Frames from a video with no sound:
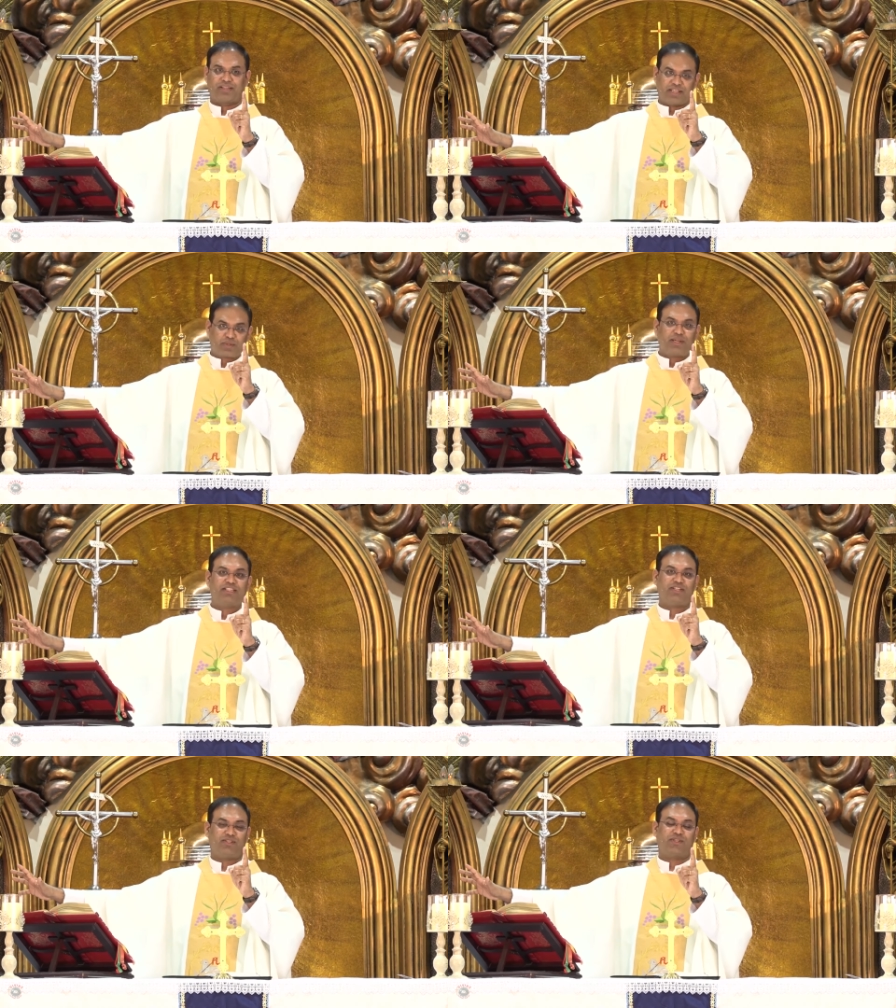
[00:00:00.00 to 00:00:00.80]
That's
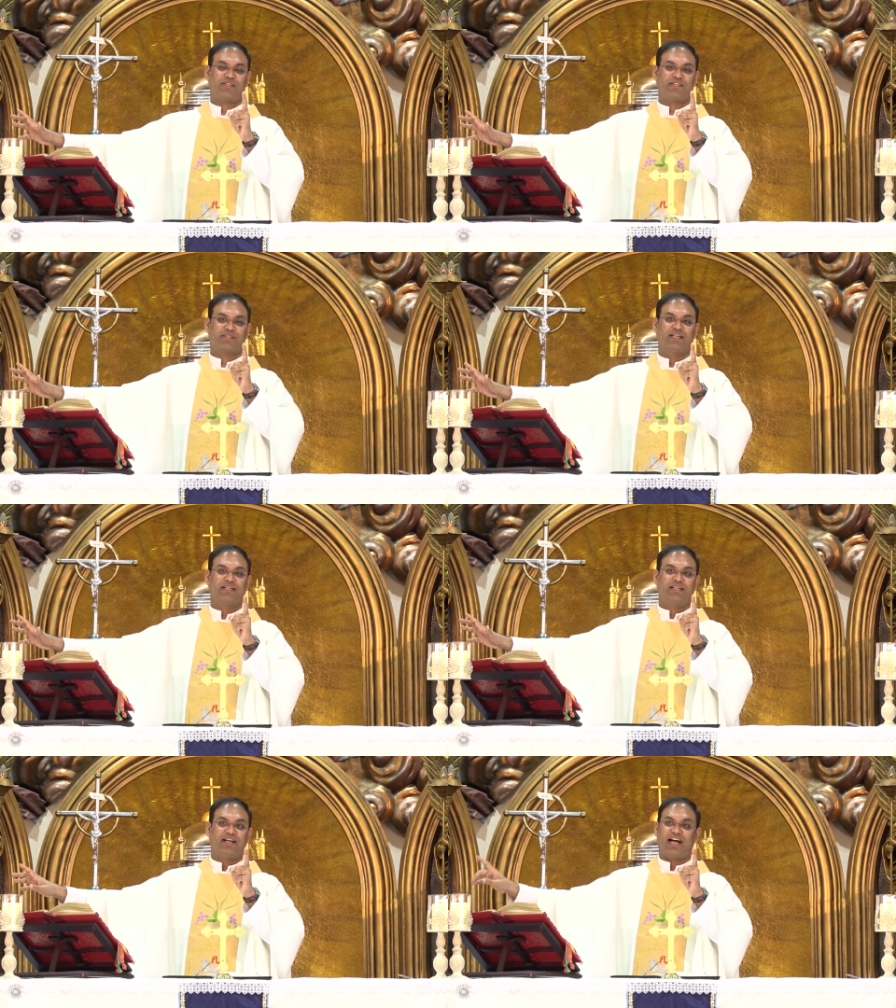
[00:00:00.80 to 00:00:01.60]
why Jesus says,
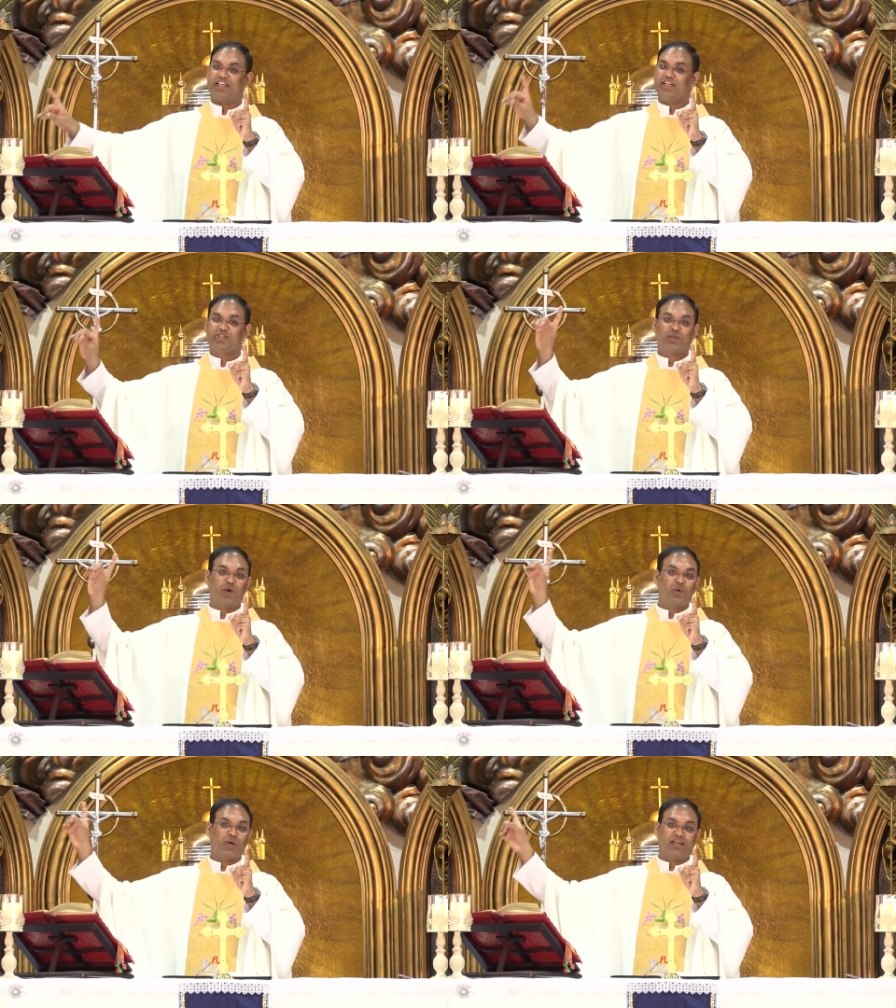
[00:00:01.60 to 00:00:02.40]
I need to
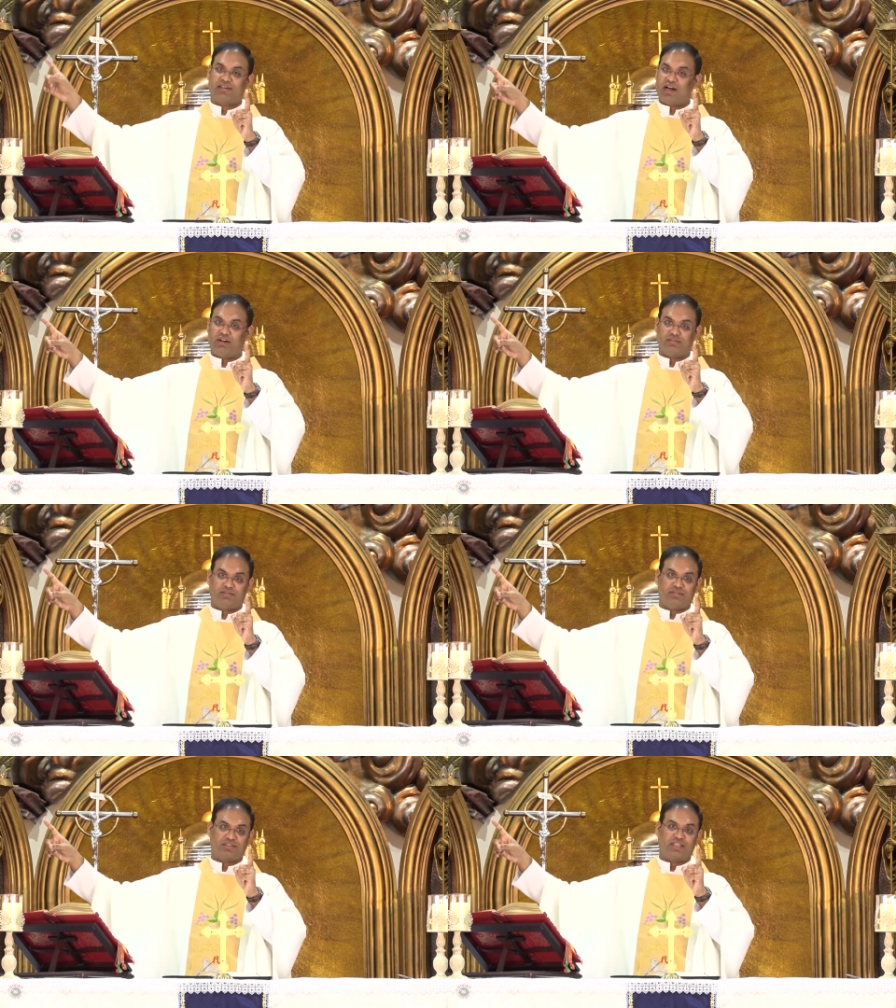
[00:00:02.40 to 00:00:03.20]
go
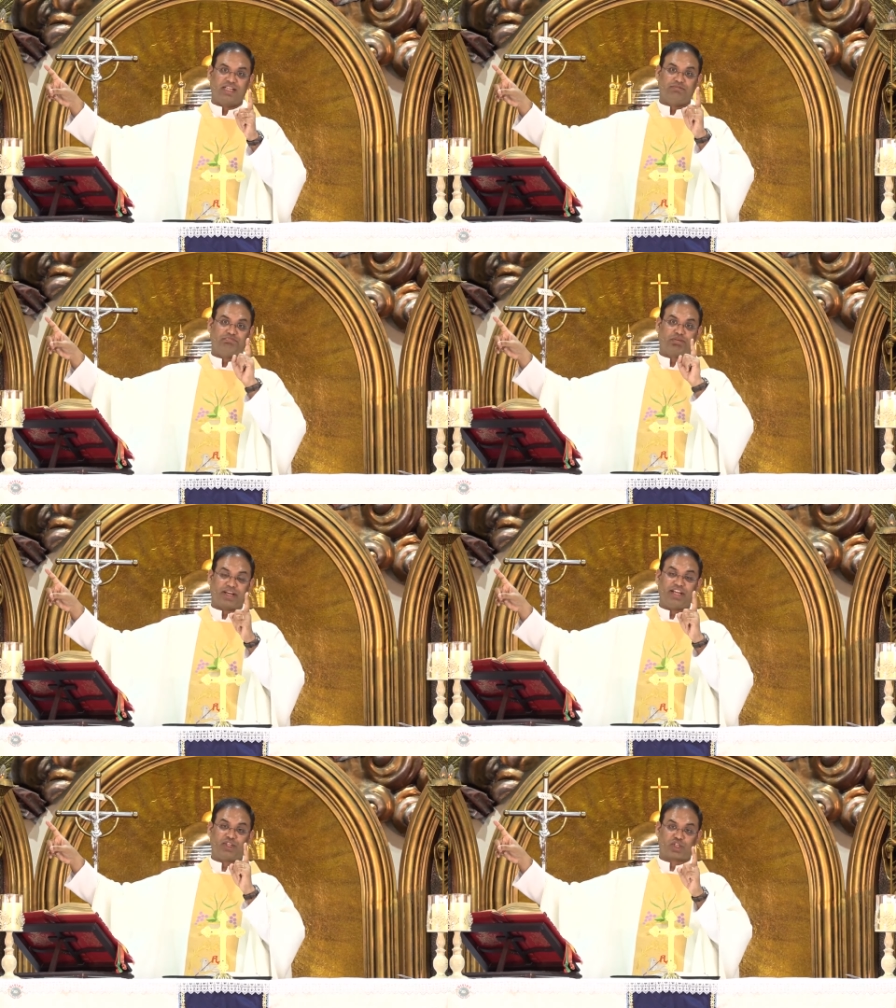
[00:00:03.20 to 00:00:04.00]
around,
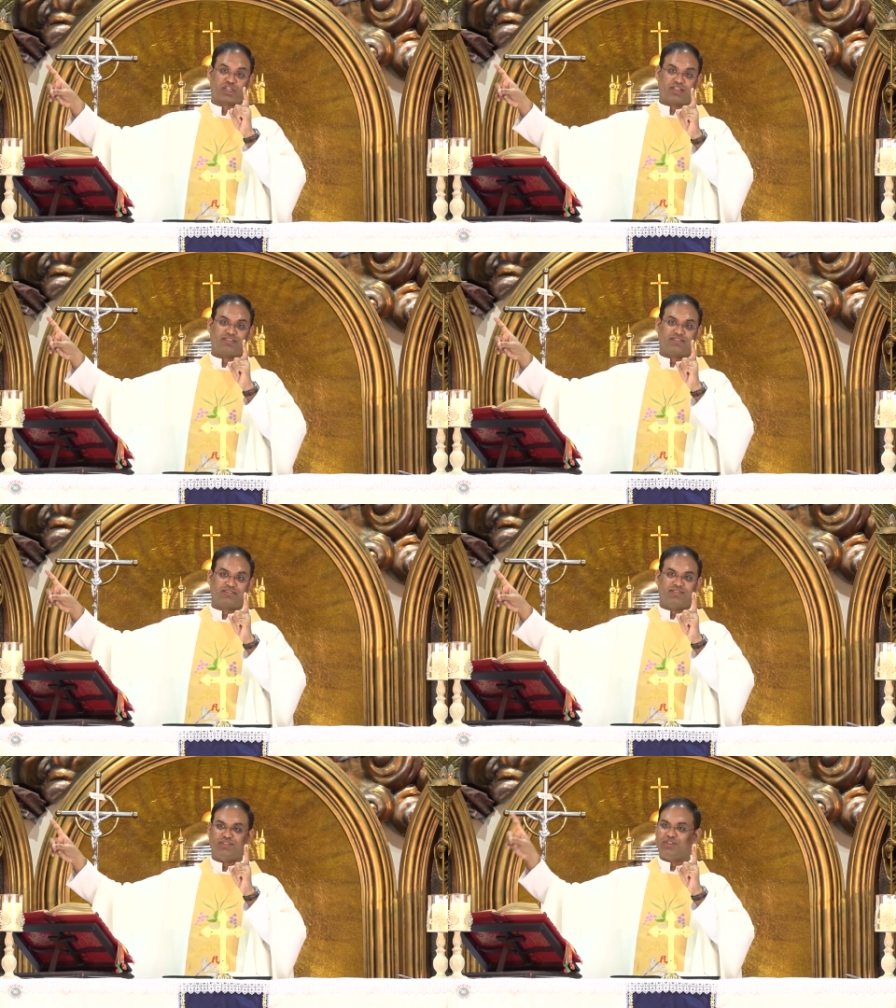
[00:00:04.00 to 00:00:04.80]
preach,
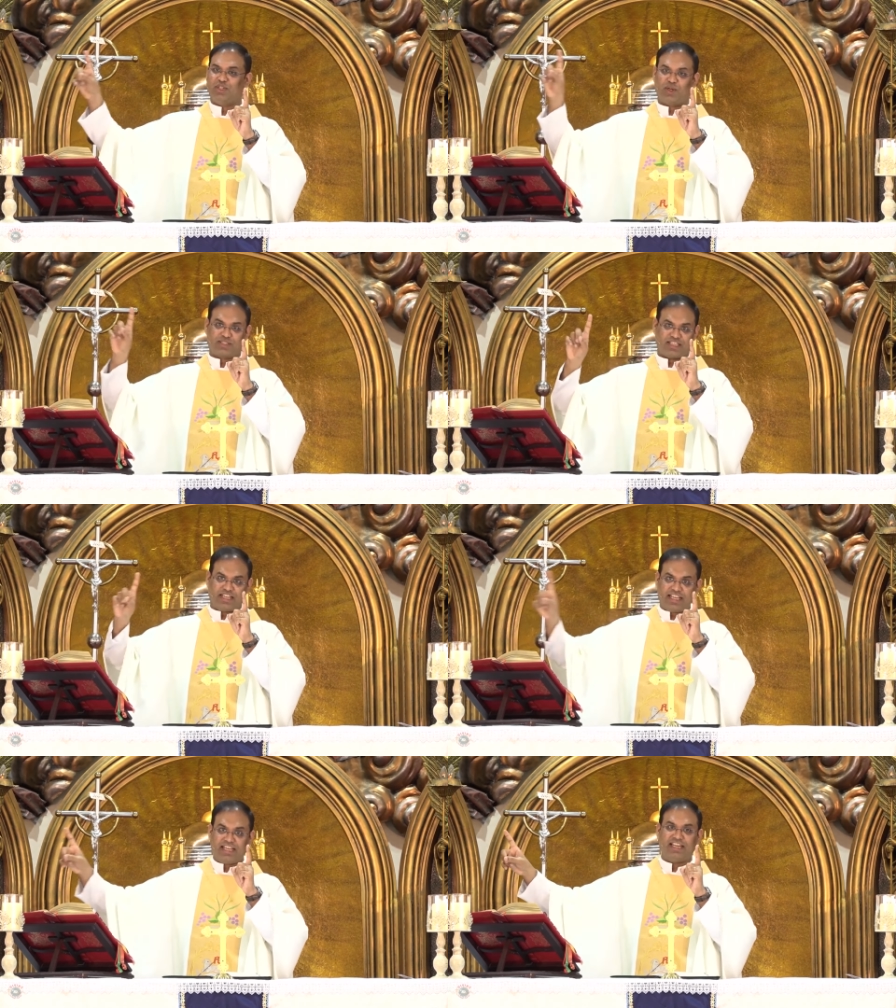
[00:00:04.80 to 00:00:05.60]
not
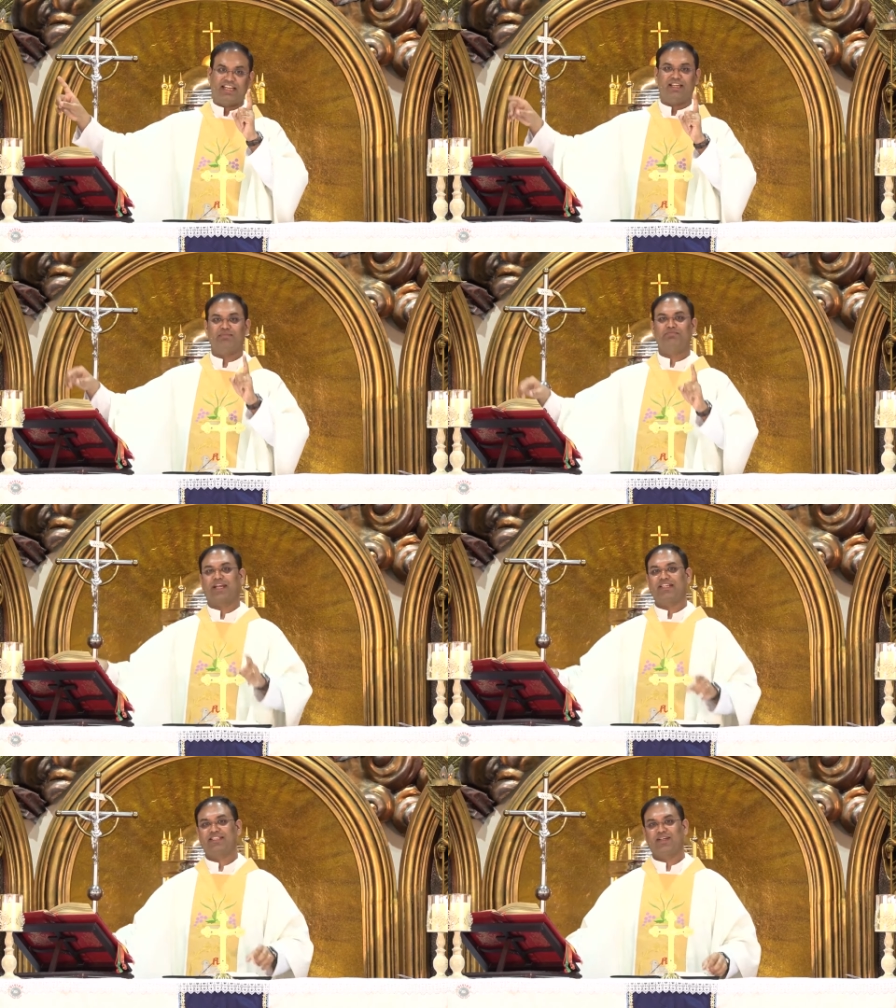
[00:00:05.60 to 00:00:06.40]
heal.
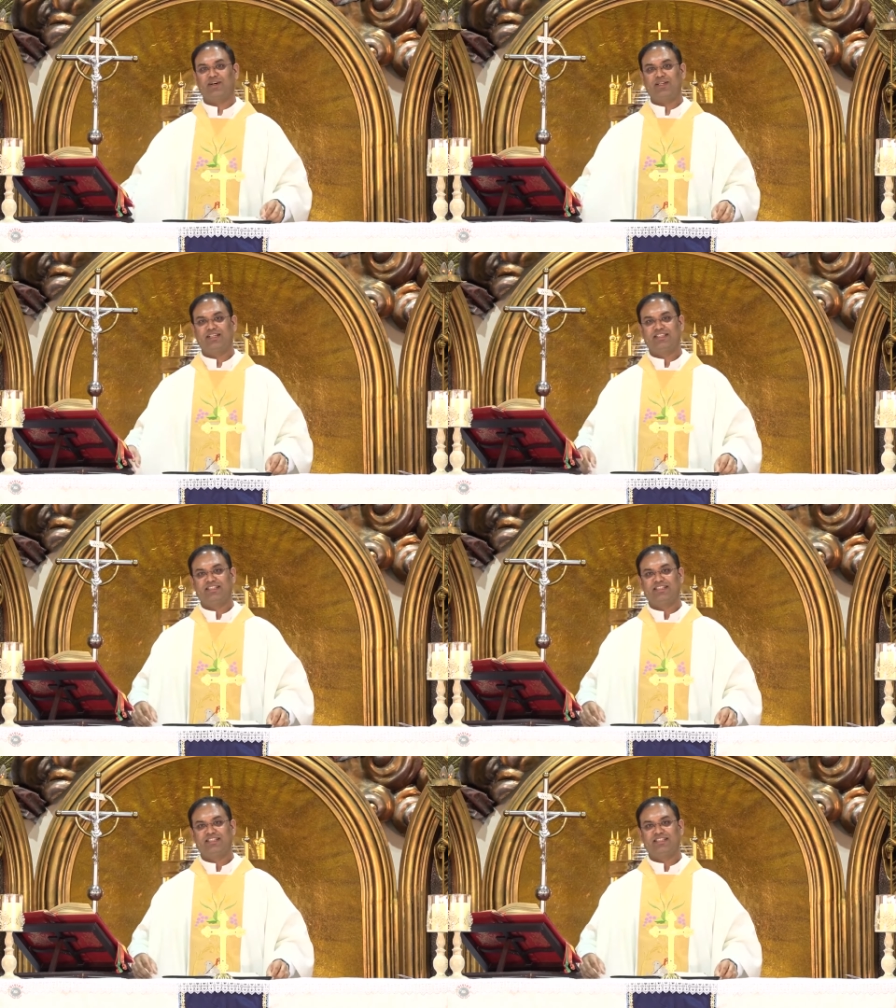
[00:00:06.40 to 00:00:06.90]
Praise the Lord.